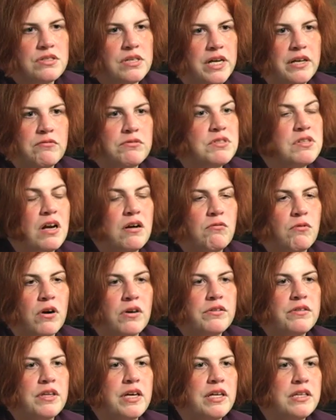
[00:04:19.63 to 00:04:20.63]
It was not
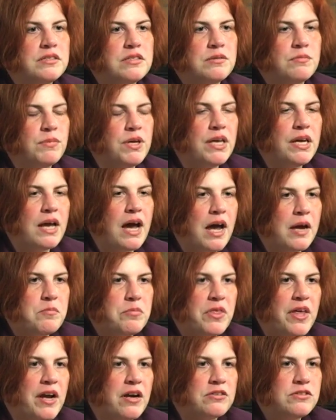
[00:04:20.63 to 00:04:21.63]
worth it. To me, I'm
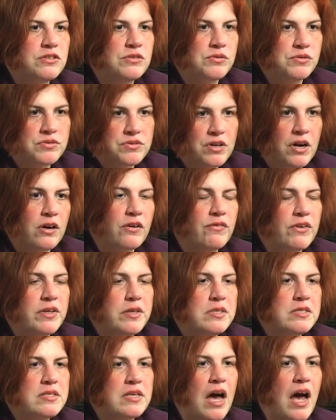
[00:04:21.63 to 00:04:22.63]
there to
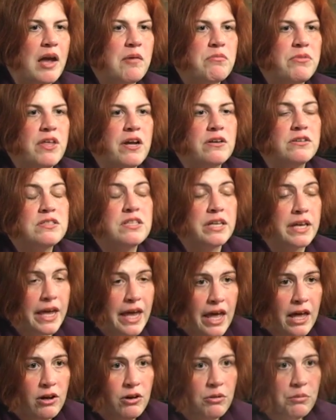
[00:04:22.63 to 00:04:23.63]
service, I'm there to
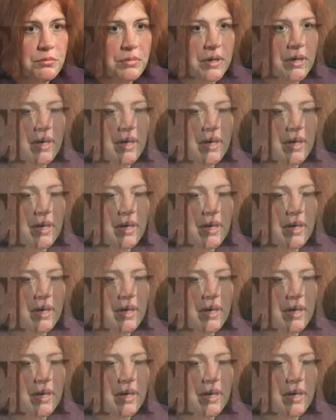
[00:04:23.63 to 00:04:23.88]
help.